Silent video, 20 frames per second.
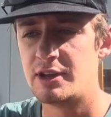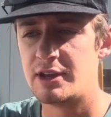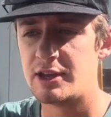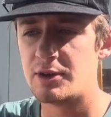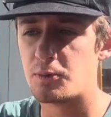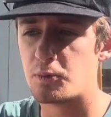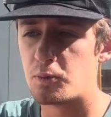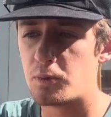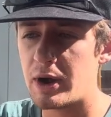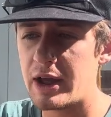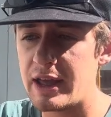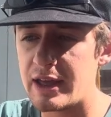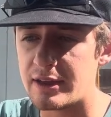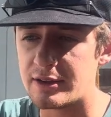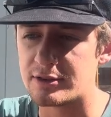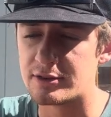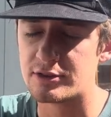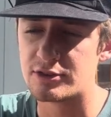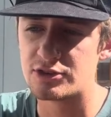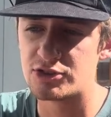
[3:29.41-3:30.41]
It
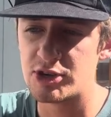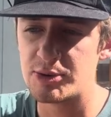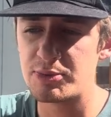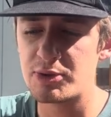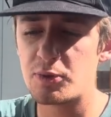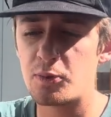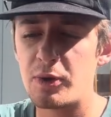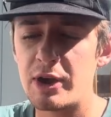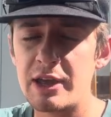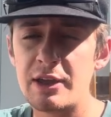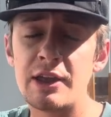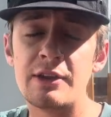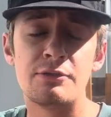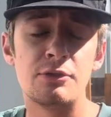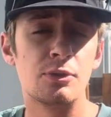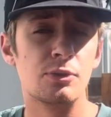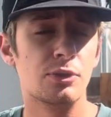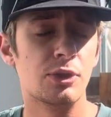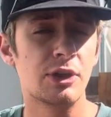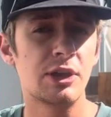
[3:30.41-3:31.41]
weighs, shipping weight,
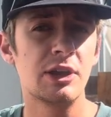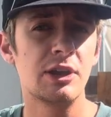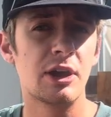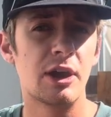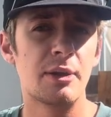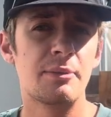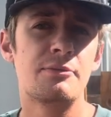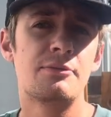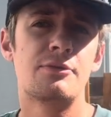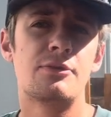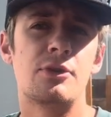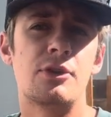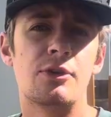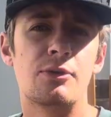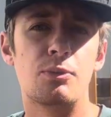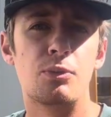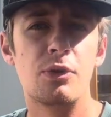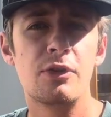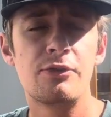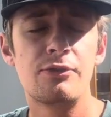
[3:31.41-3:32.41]
if you look it up for
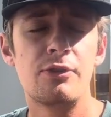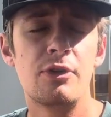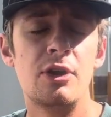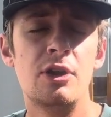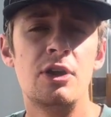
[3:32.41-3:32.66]
a Wolf